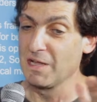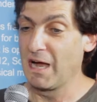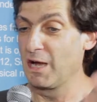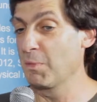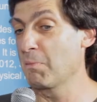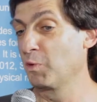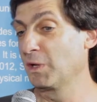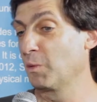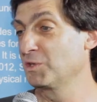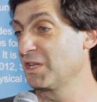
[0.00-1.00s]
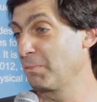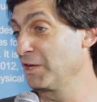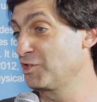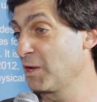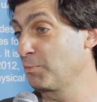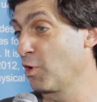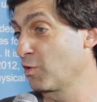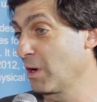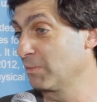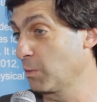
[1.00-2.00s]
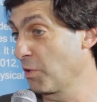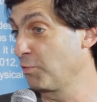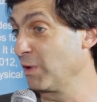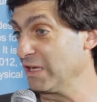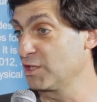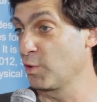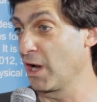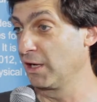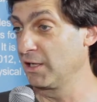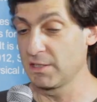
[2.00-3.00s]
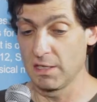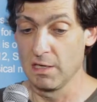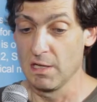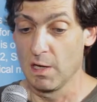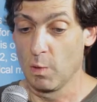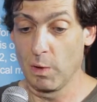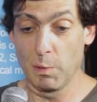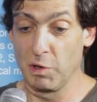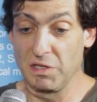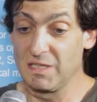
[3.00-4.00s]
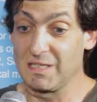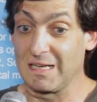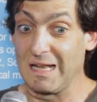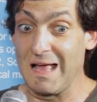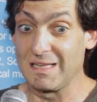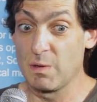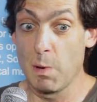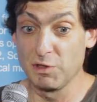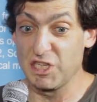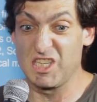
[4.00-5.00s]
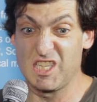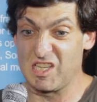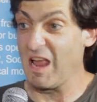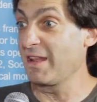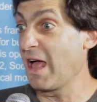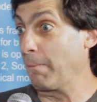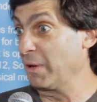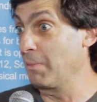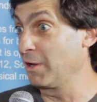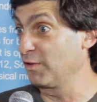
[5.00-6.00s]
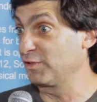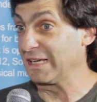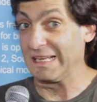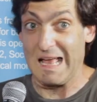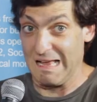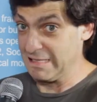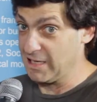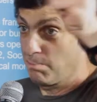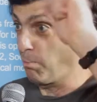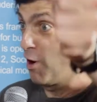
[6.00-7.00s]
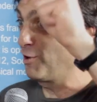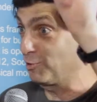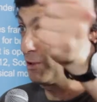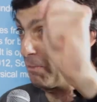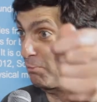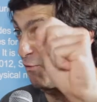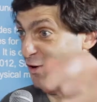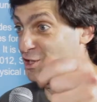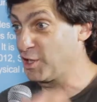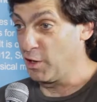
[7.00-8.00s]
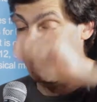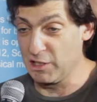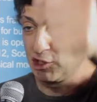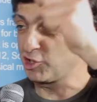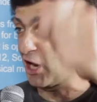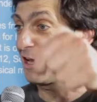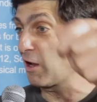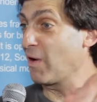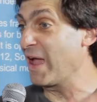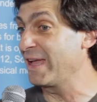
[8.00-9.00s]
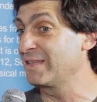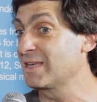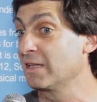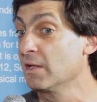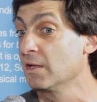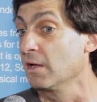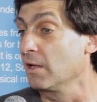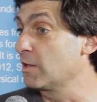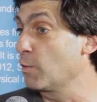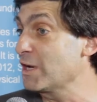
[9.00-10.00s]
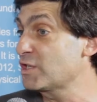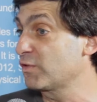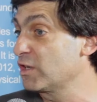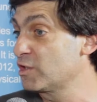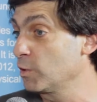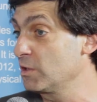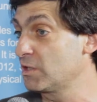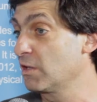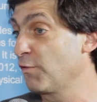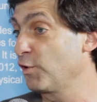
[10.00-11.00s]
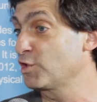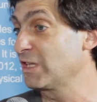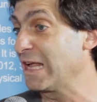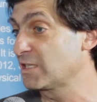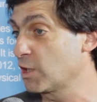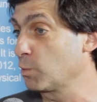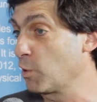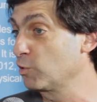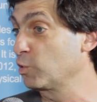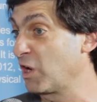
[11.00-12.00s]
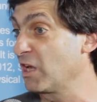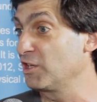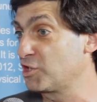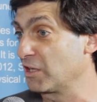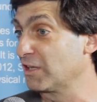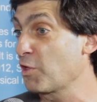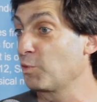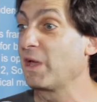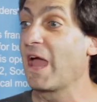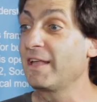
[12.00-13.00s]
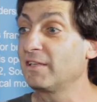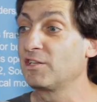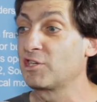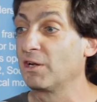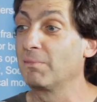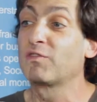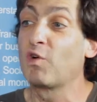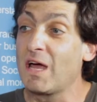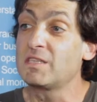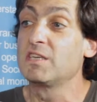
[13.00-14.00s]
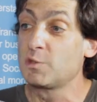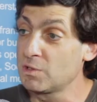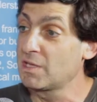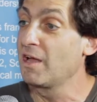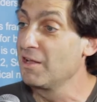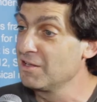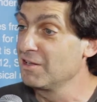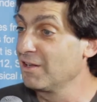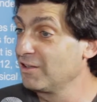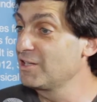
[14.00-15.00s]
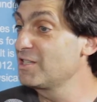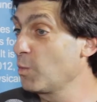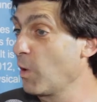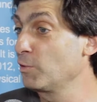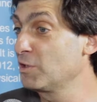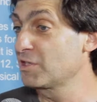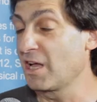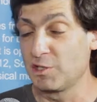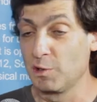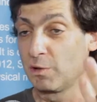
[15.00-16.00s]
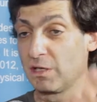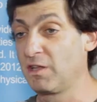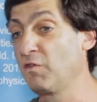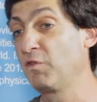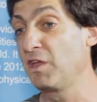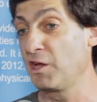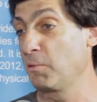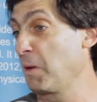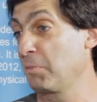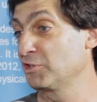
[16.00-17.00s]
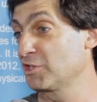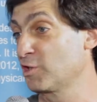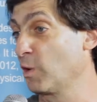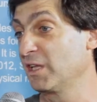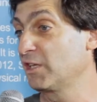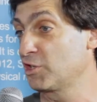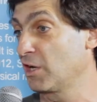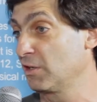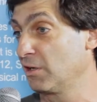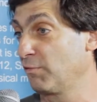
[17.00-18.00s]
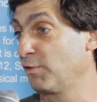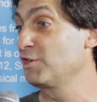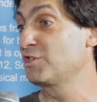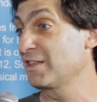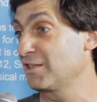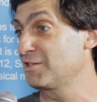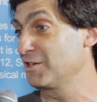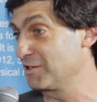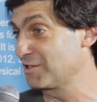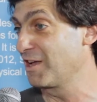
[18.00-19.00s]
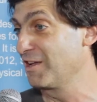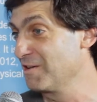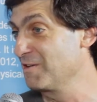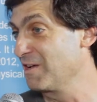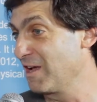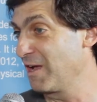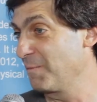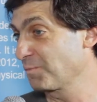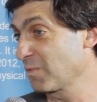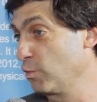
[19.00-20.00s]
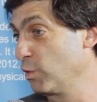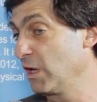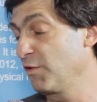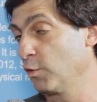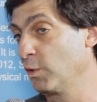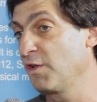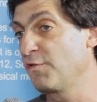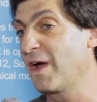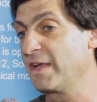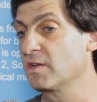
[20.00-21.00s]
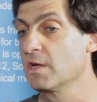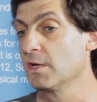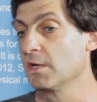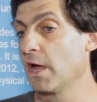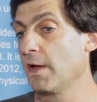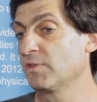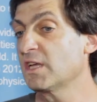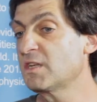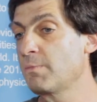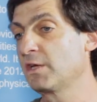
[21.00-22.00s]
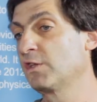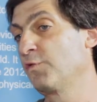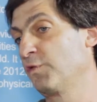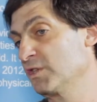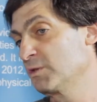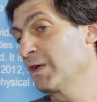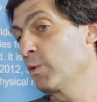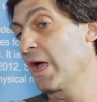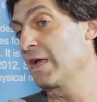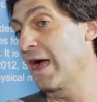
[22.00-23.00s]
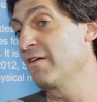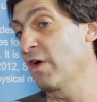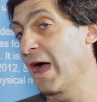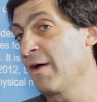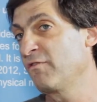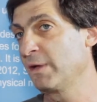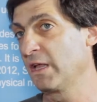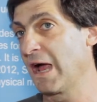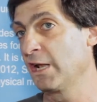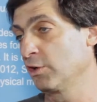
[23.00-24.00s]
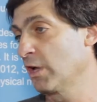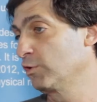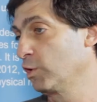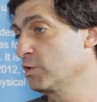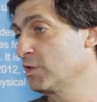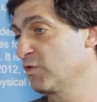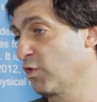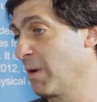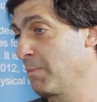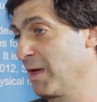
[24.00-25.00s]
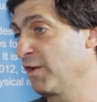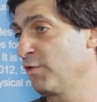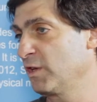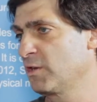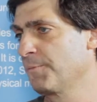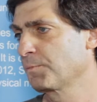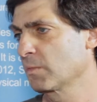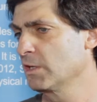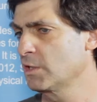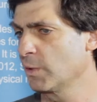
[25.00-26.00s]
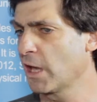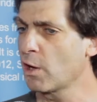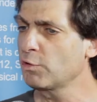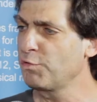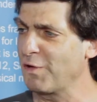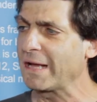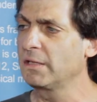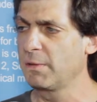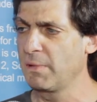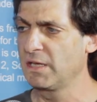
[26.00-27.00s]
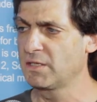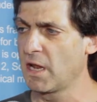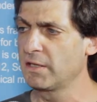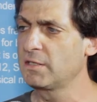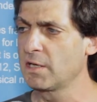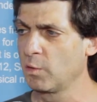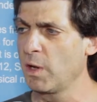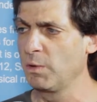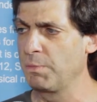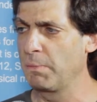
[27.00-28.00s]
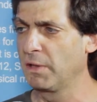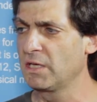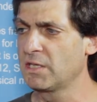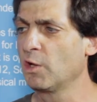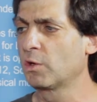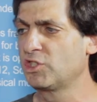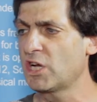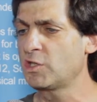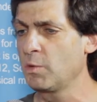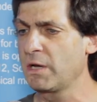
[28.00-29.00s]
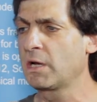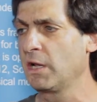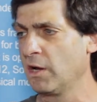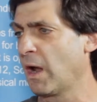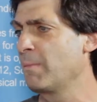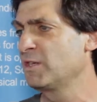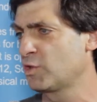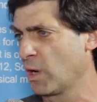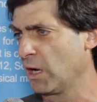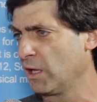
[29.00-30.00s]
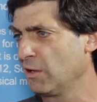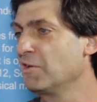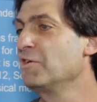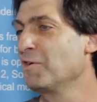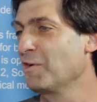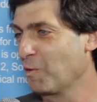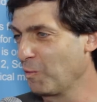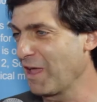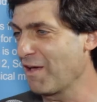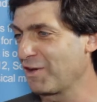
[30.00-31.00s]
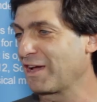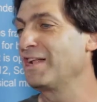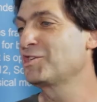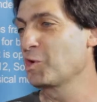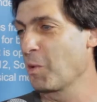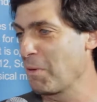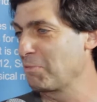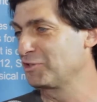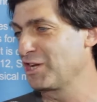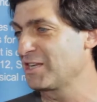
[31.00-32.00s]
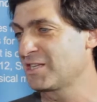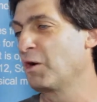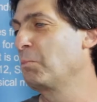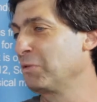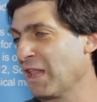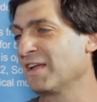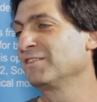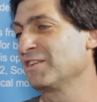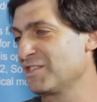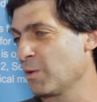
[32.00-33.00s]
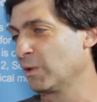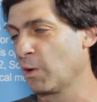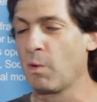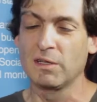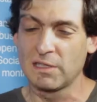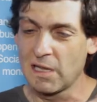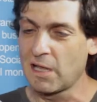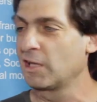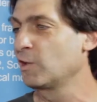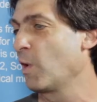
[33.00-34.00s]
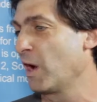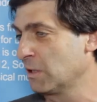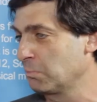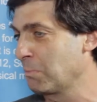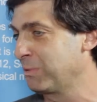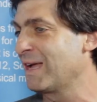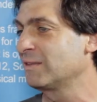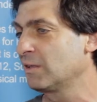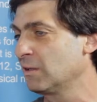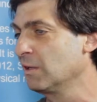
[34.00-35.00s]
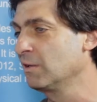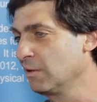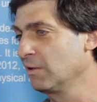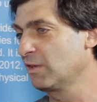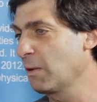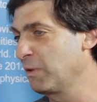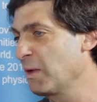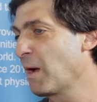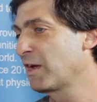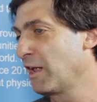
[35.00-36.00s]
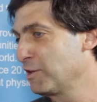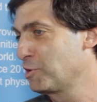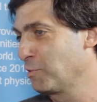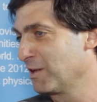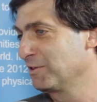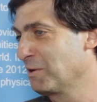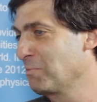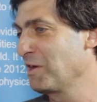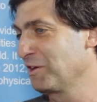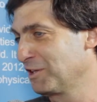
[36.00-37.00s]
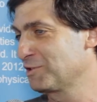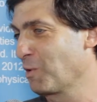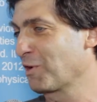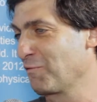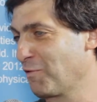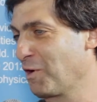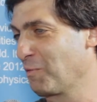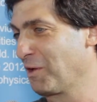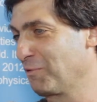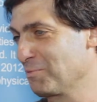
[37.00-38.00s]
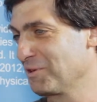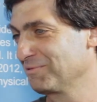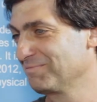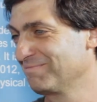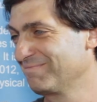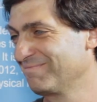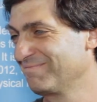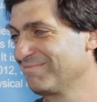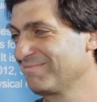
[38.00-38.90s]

I remember when I was in the PhD program, there were three Israelis, and we were in this class, and we would just stand up in the middle of the class and point to the professor and shake our hands. And the rest of the students in the first class thought we were going to kill each other. They all we hated each other. But for us, this was the this is the way you discuss. You look at TV here; people just don't let each other finish sentences. They um, really, really fight. Uh, that's a big difference. By the way, I, have I've been I learned how to use this for my benefit. So when I go to faculty meetings and I disagree with people, I say, look, just to be clear, I'm Israeli. We have a culture where people just are blunt and say what they want, and then I can go ahead and be blunt, and they blame my culture rather than me, and it's working very well for me. Wonderful.